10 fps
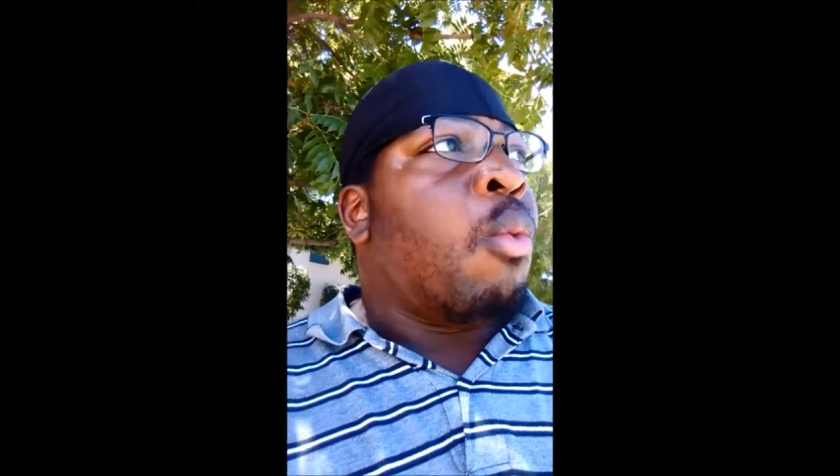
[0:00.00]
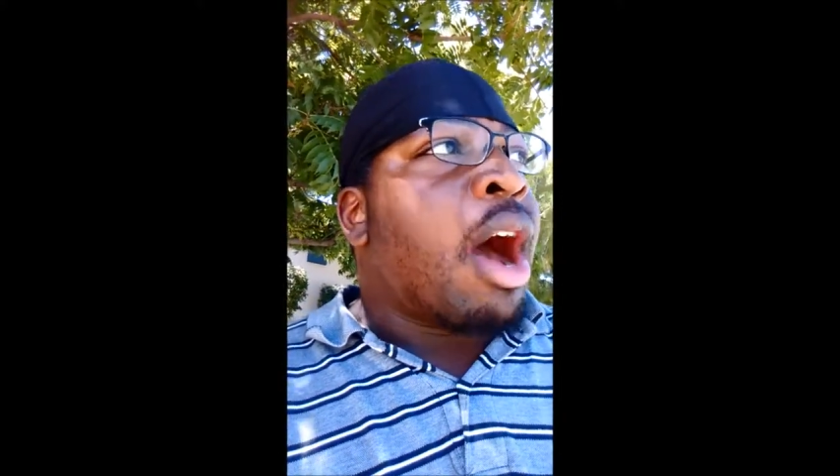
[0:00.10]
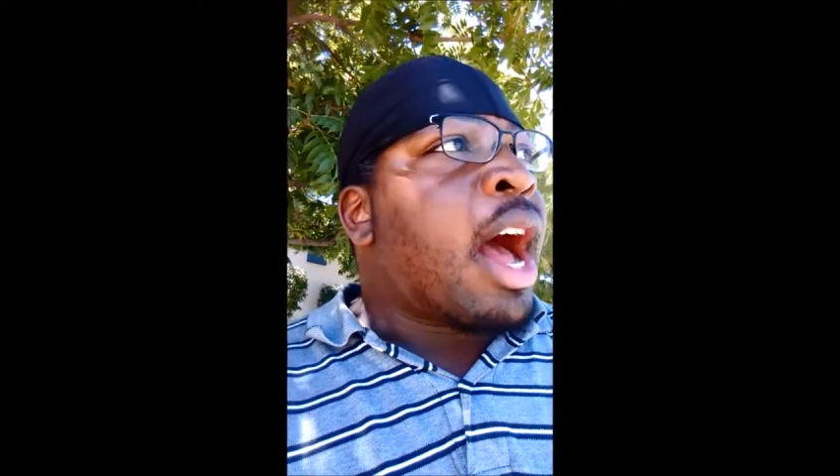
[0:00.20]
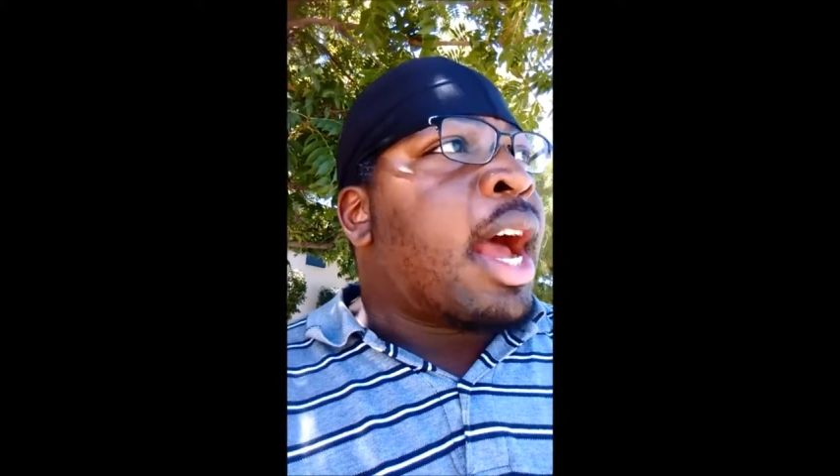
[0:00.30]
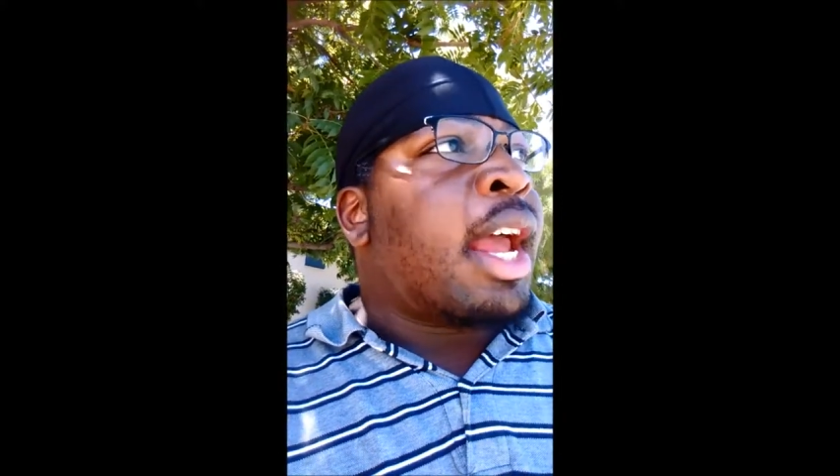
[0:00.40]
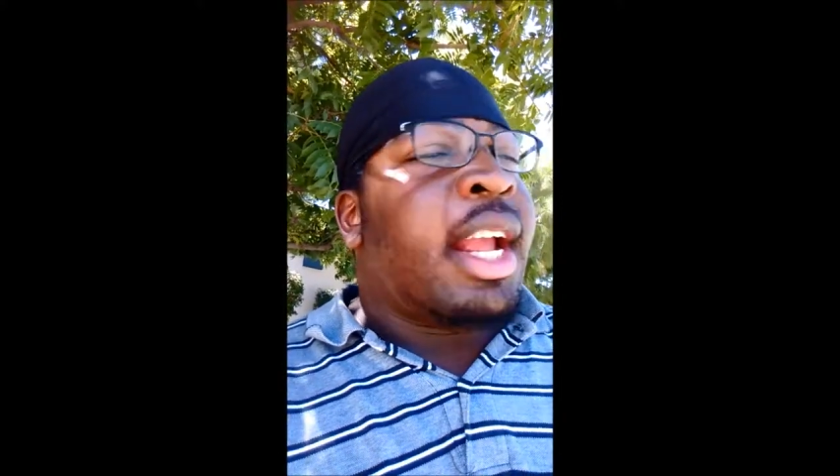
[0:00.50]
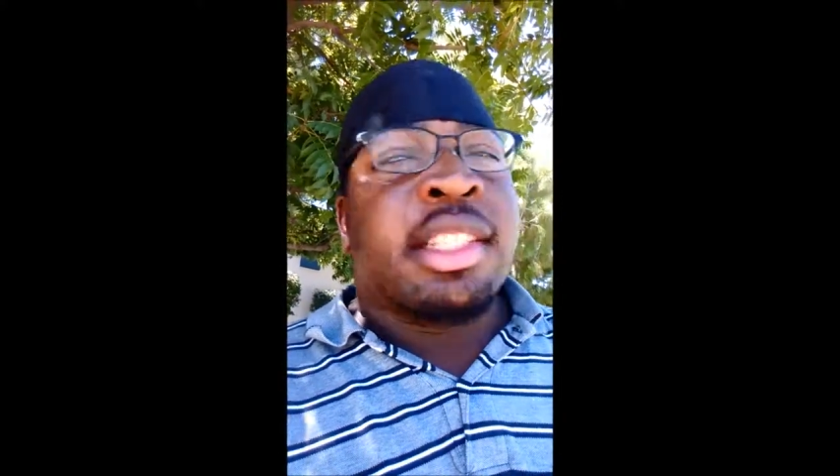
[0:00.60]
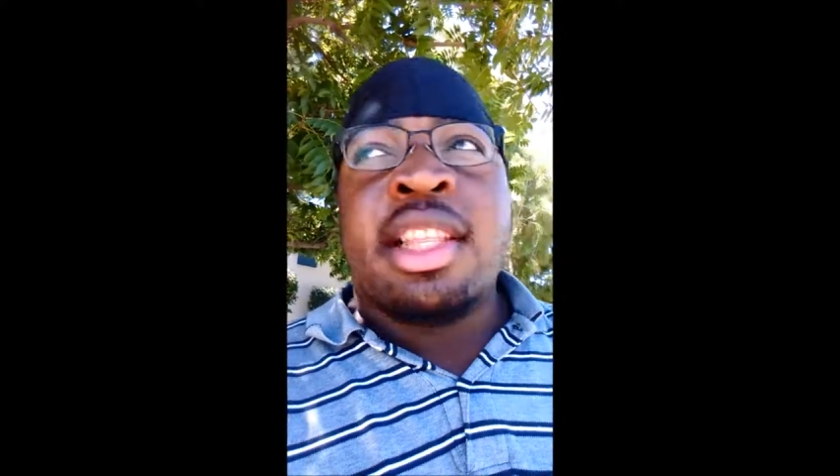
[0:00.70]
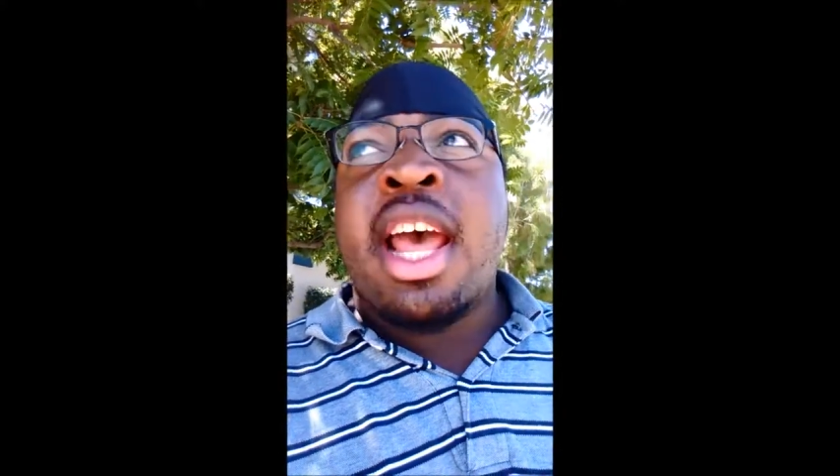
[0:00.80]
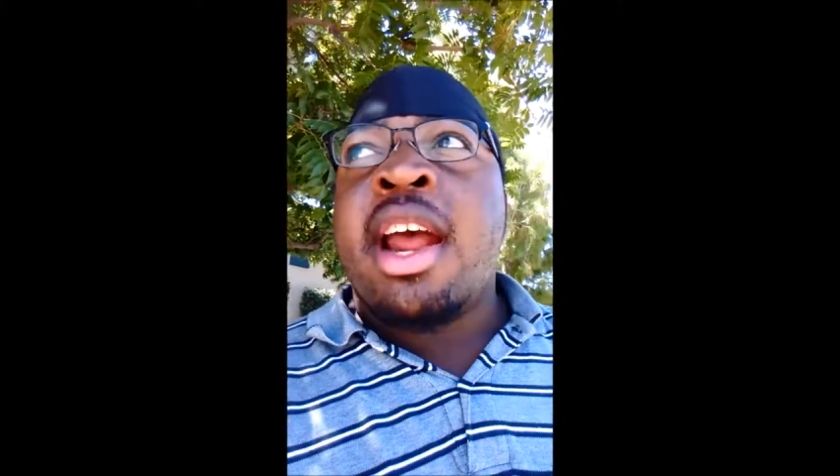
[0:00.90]
why
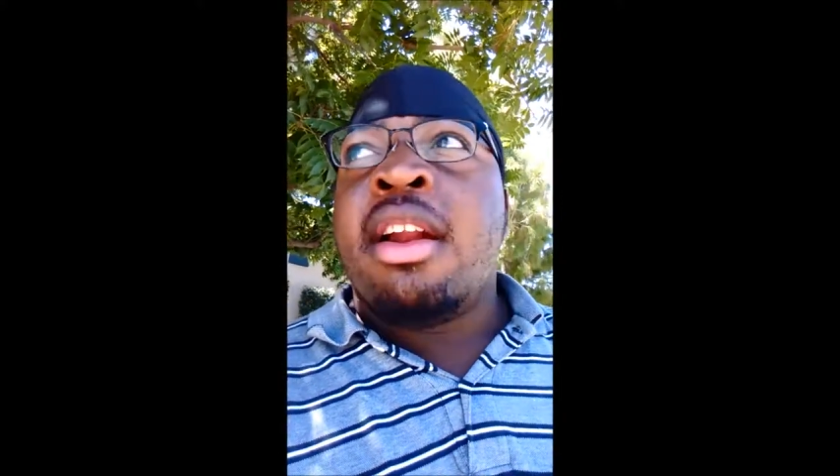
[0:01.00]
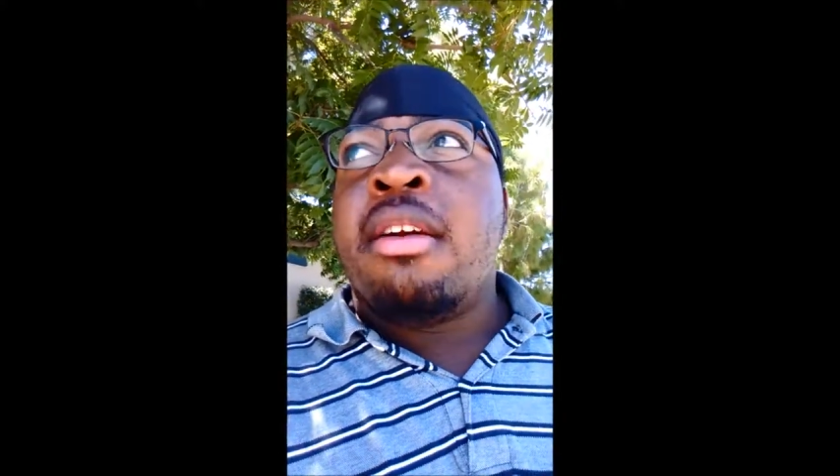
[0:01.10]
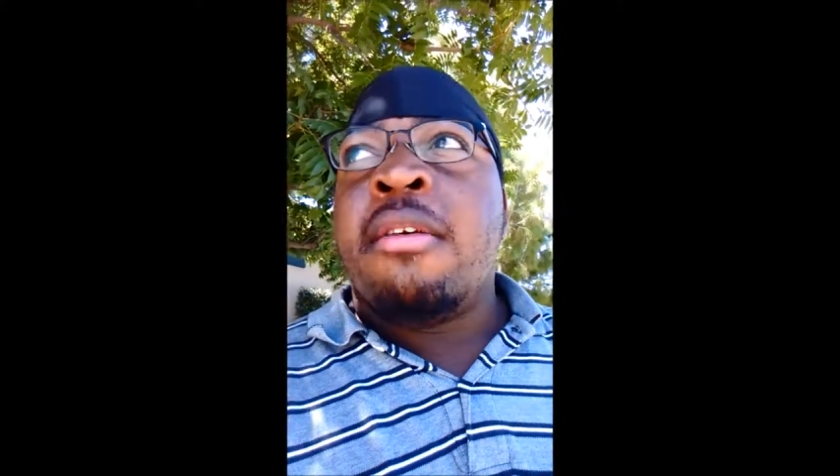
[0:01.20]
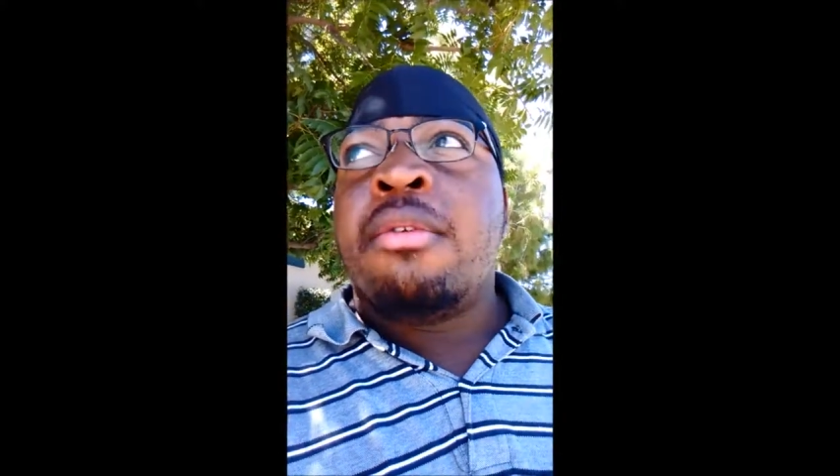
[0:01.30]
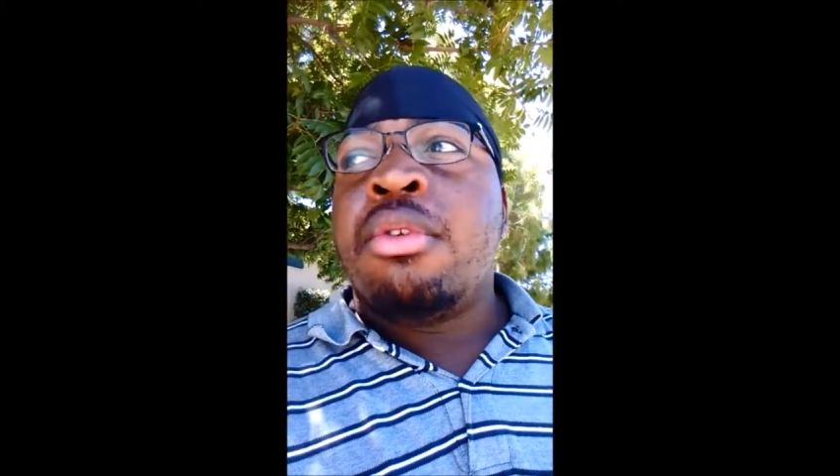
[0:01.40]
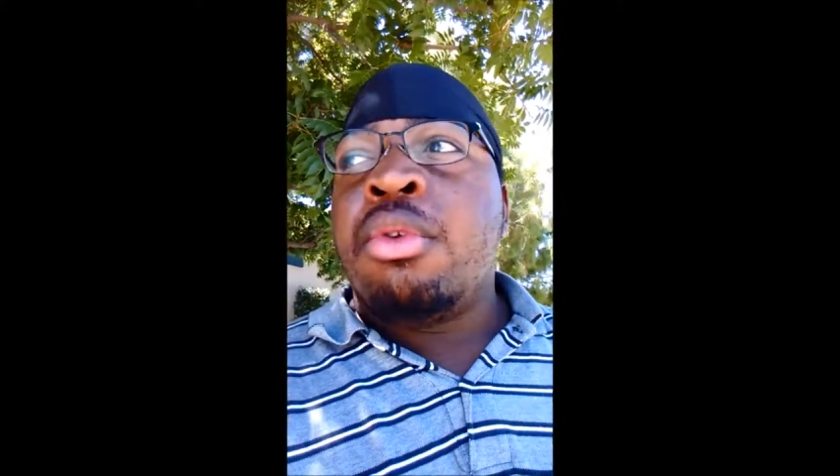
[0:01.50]
is that a,